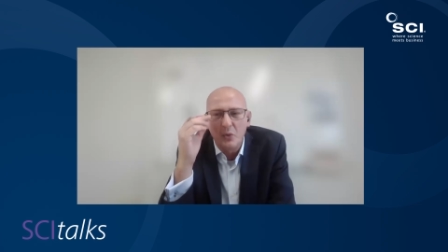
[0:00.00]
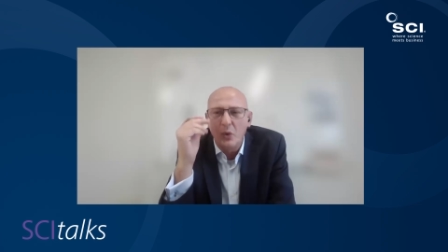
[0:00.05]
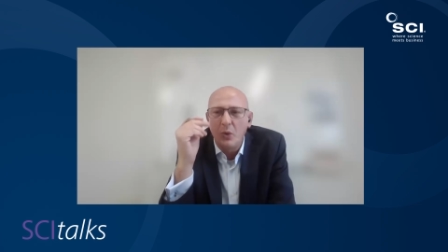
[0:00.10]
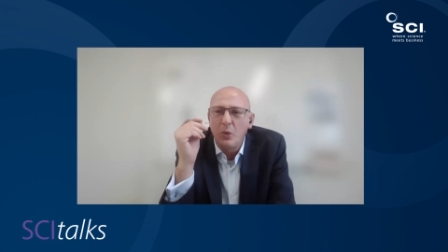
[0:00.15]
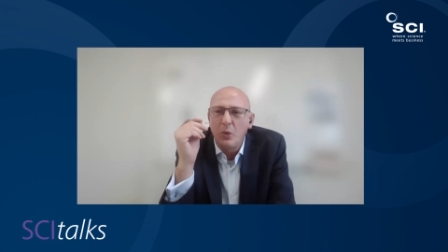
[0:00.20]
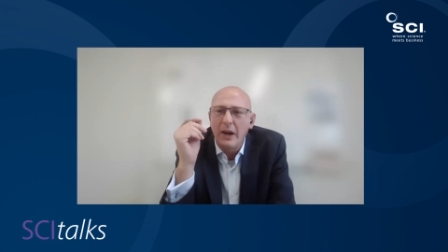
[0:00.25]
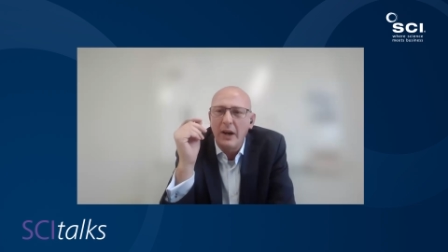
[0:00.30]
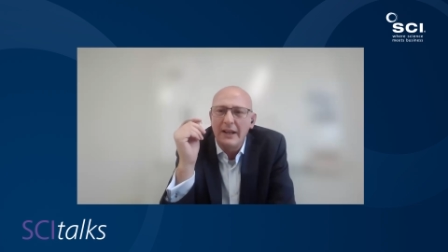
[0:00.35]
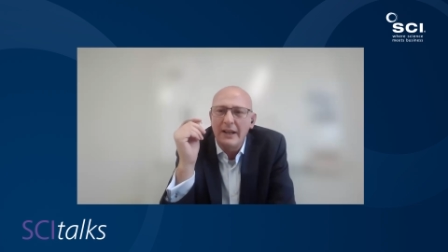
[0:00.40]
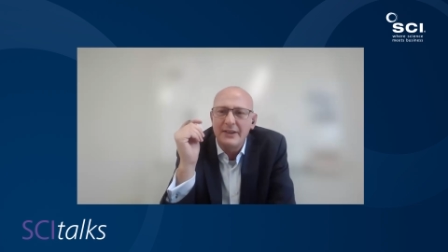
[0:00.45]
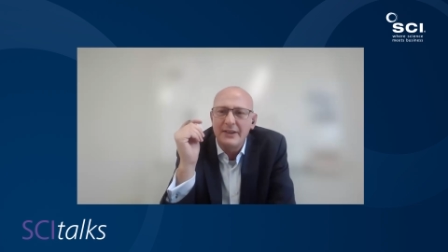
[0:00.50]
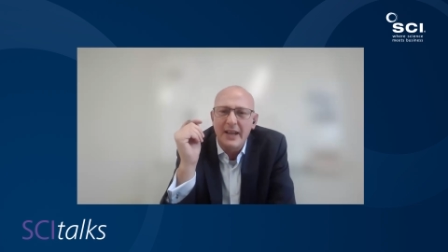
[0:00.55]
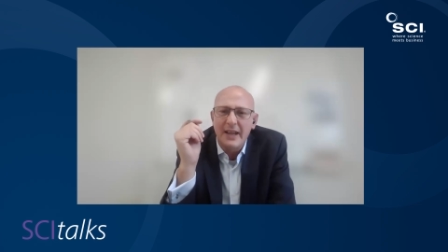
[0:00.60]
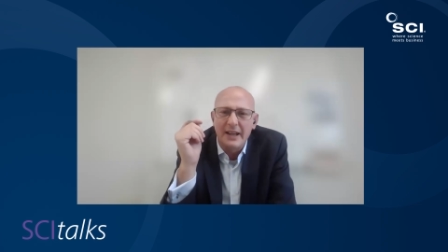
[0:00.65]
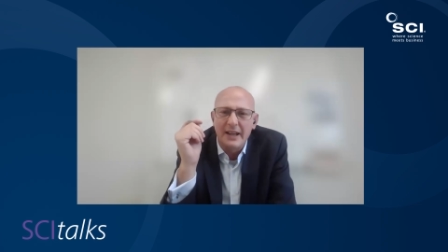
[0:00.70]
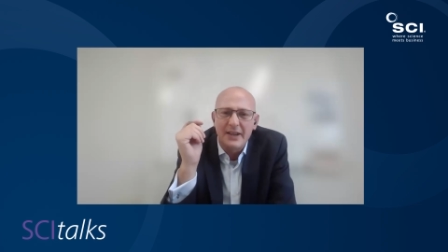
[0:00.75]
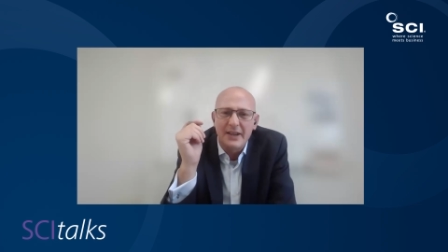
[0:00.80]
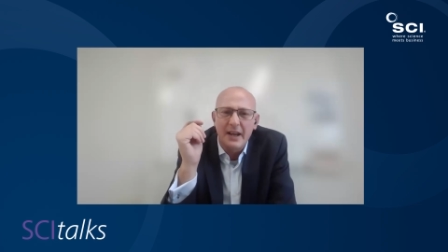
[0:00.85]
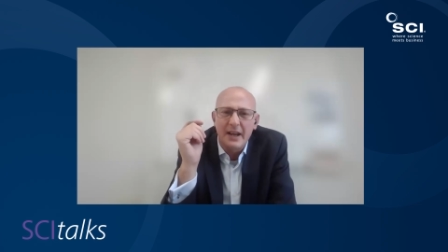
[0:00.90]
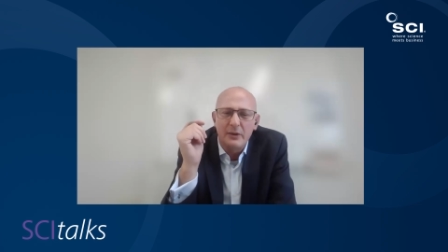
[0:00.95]
Why is
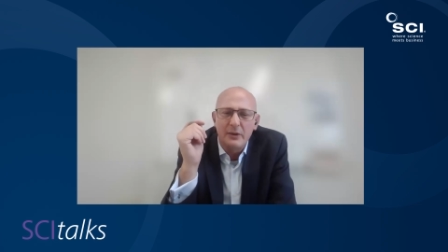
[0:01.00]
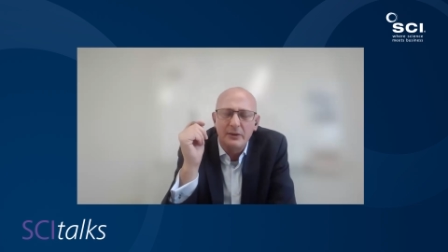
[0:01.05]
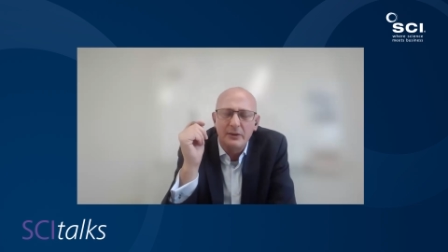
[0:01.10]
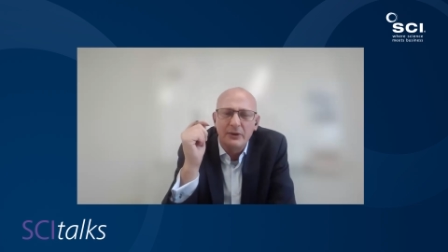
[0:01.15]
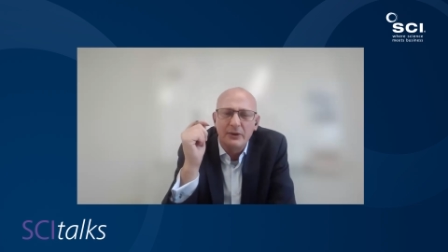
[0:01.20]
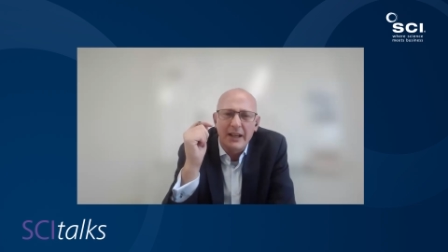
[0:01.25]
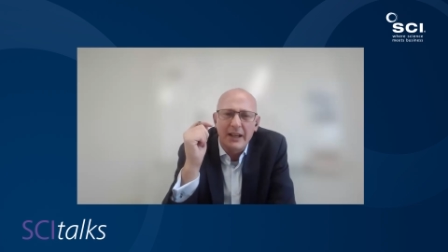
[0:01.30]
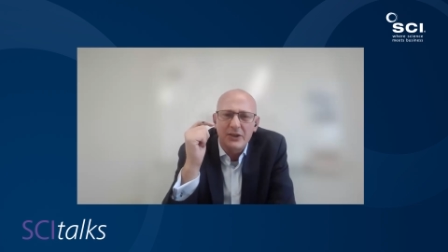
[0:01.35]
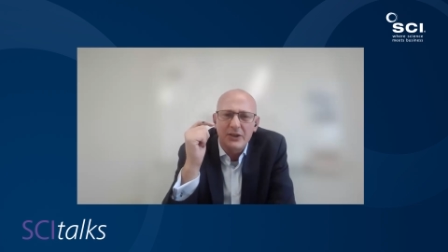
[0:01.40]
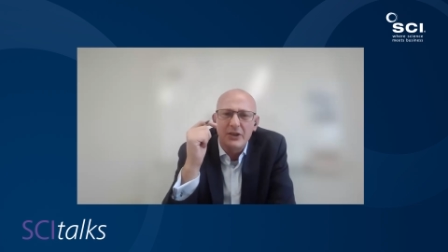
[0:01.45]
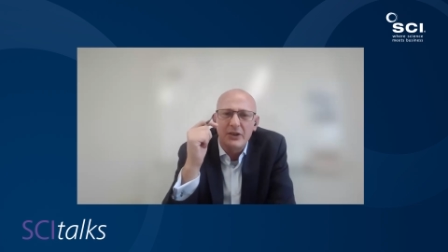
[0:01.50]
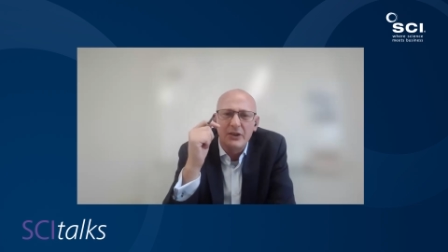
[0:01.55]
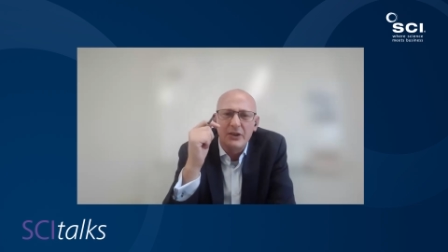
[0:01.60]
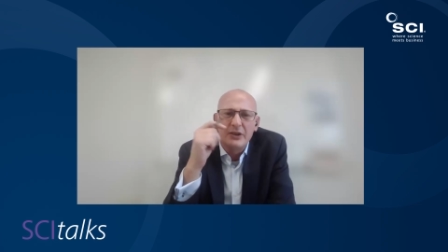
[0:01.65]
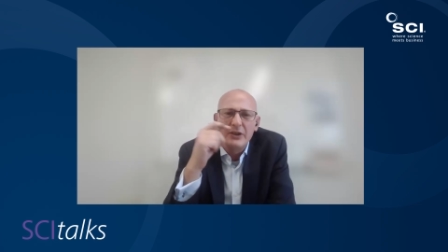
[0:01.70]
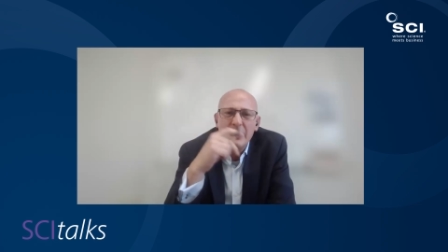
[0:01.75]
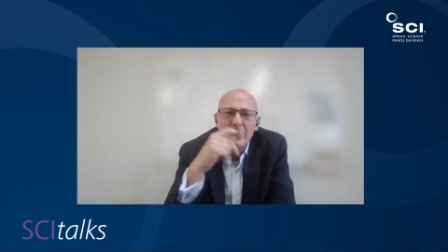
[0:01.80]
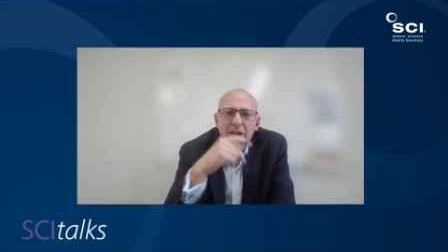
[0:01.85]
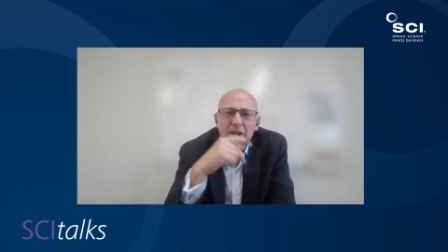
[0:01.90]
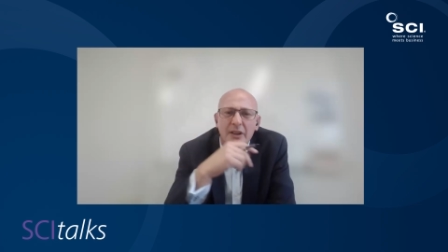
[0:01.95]
that? Is that a reflection
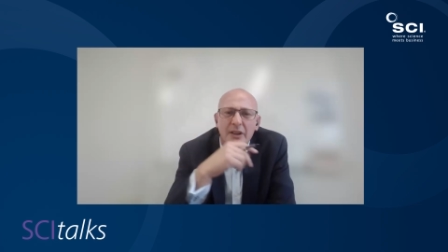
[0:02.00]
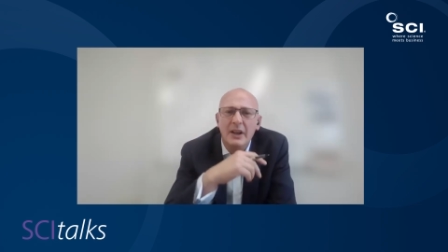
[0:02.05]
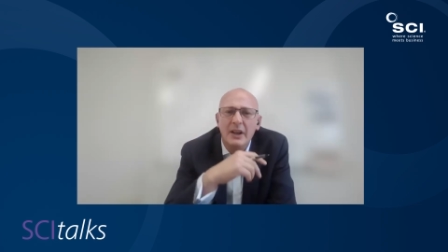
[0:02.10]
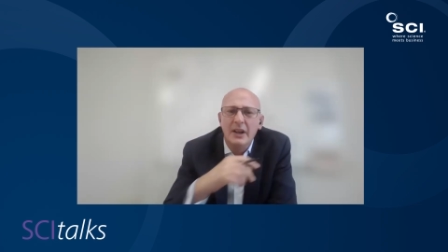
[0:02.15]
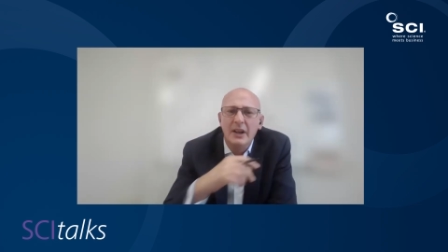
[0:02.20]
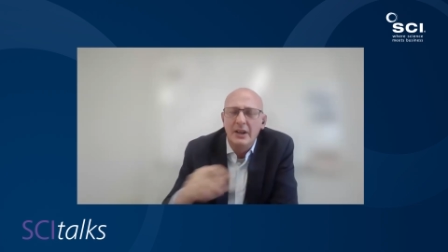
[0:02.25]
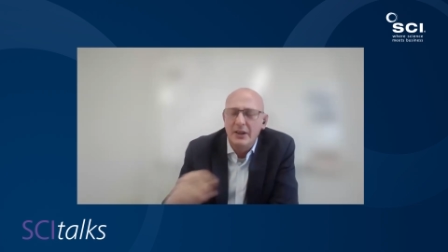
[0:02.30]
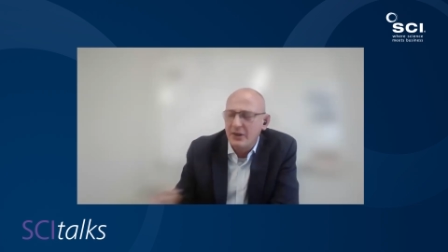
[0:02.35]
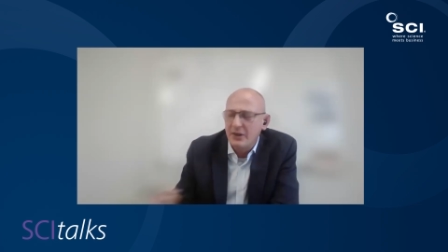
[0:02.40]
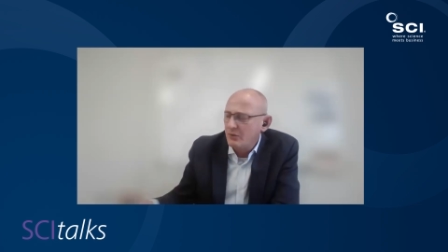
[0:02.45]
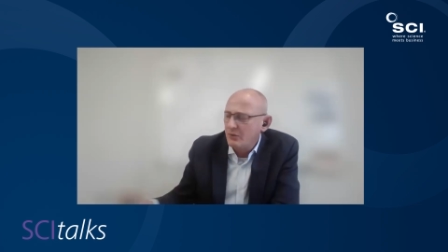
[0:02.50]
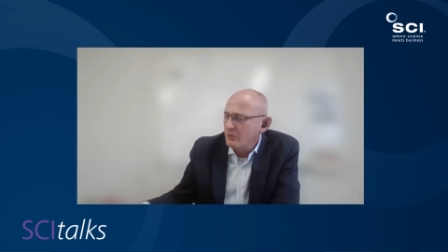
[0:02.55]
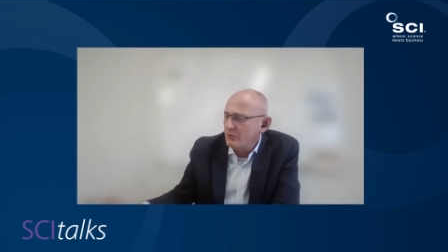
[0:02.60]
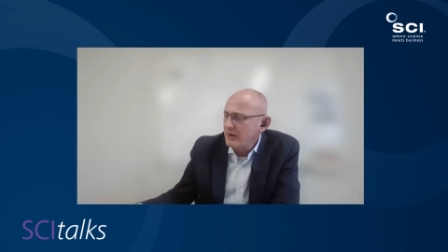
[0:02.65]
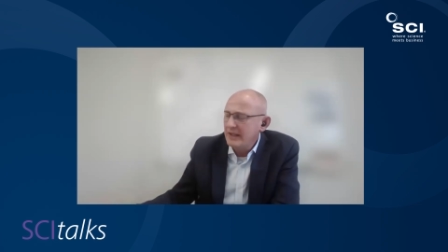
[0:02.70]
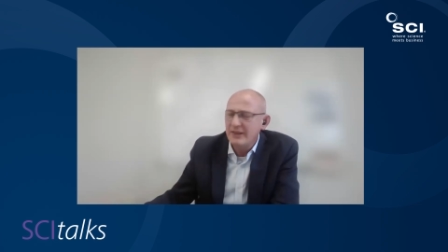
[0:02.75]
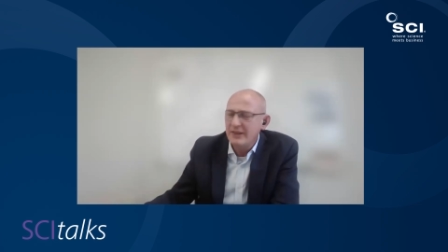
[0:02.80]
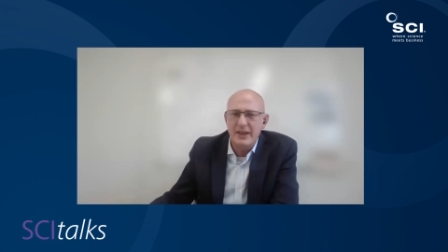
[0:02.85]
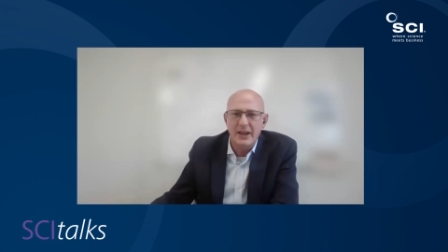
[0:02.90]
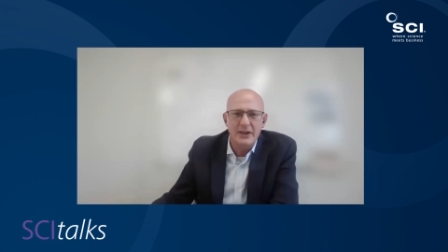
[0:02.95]
on the
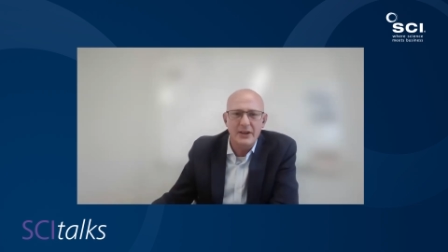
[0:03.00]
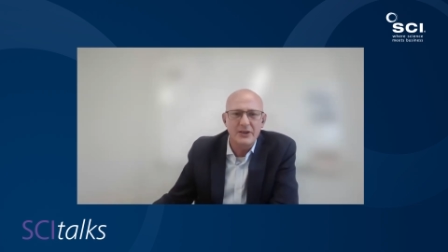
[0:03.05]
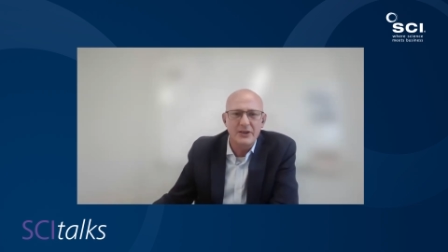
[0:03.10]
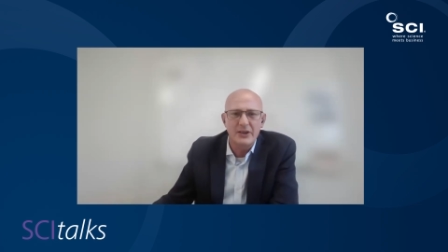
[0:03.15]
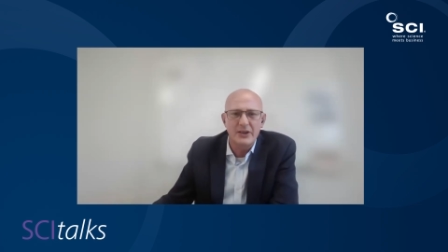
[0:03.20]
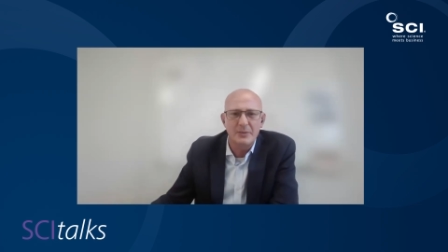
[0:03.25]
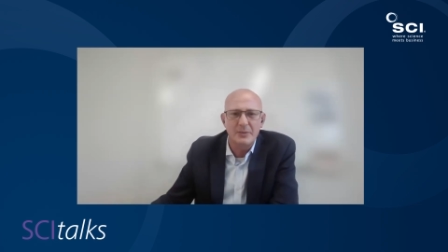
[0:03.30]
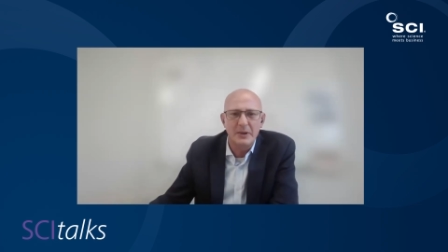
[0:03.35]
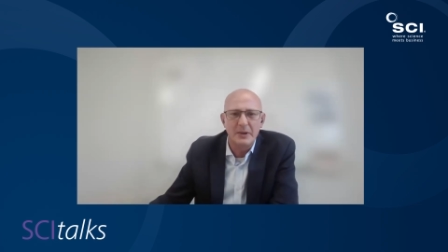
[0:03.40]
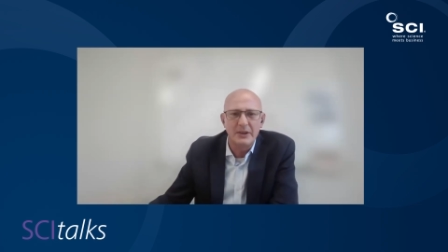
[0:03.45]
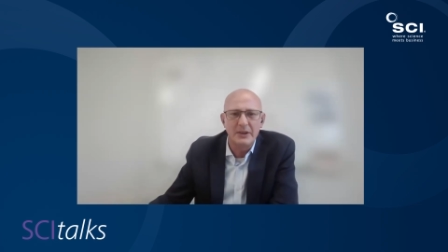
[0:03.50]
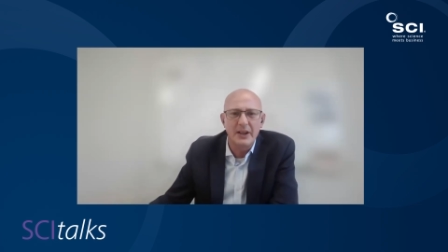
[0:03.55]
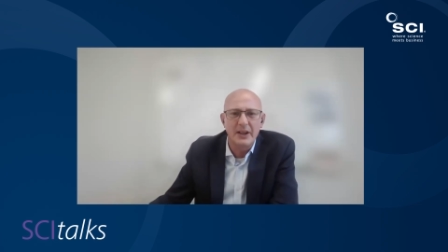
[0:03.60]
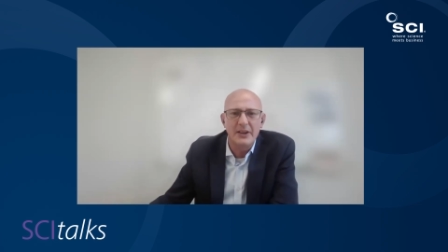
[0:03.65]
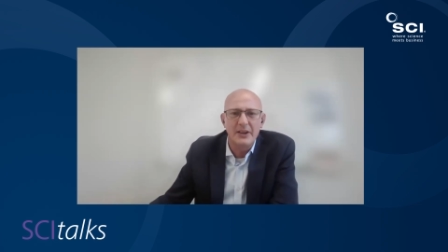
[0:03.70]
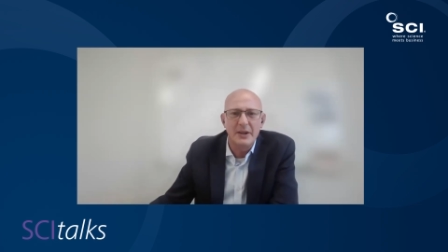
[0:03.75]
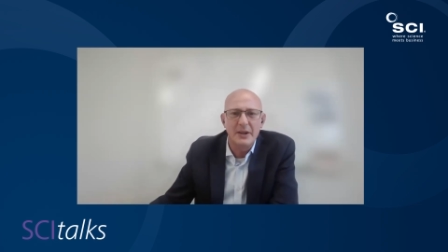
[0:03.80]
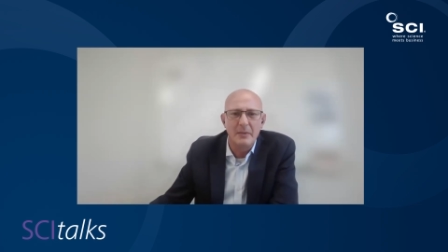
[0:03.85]
research that's been done,